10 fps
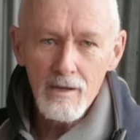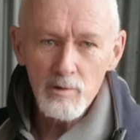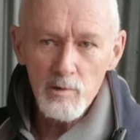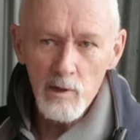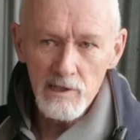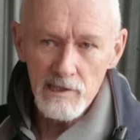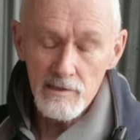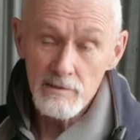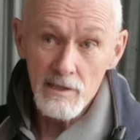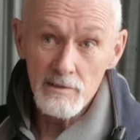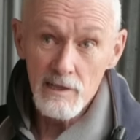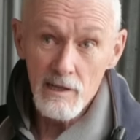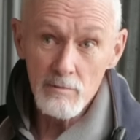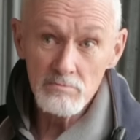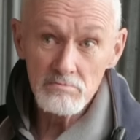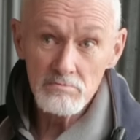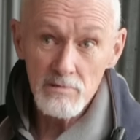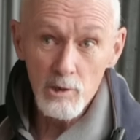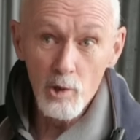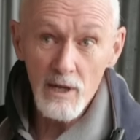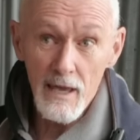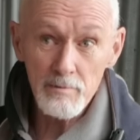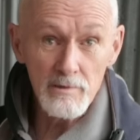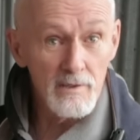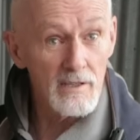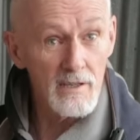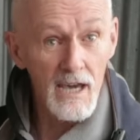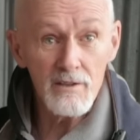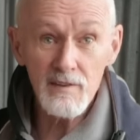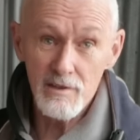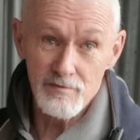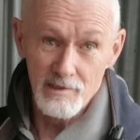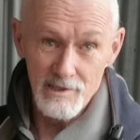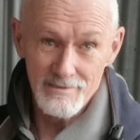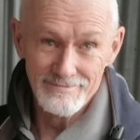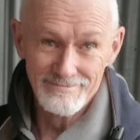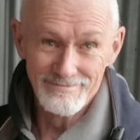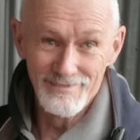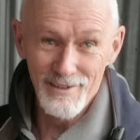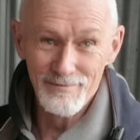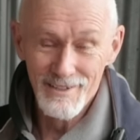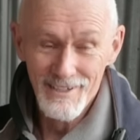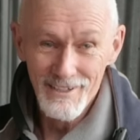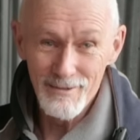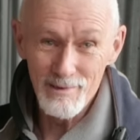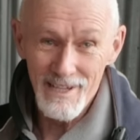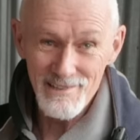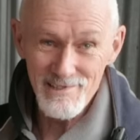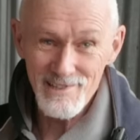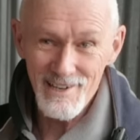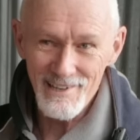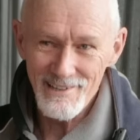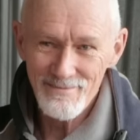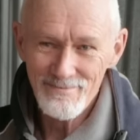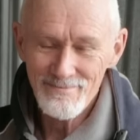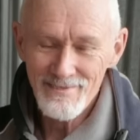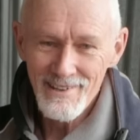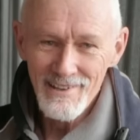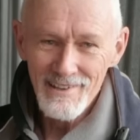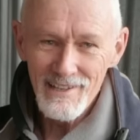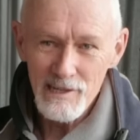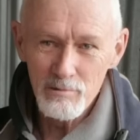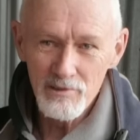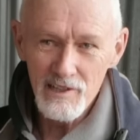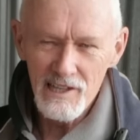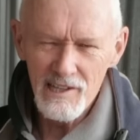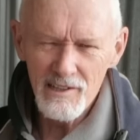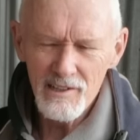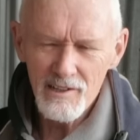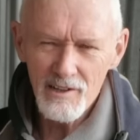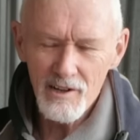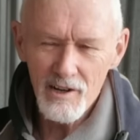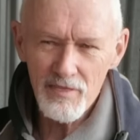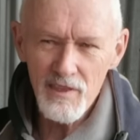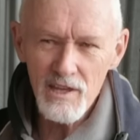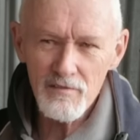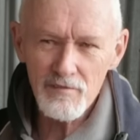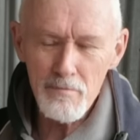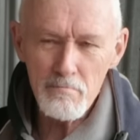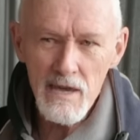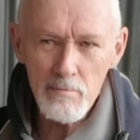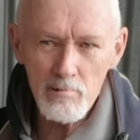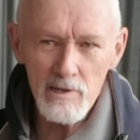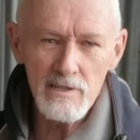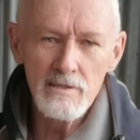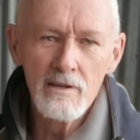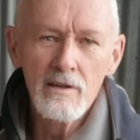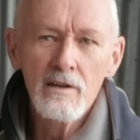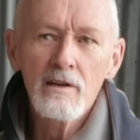And we went in and it all happened uneventfully, I'm glad to say. He was there, I think from memory,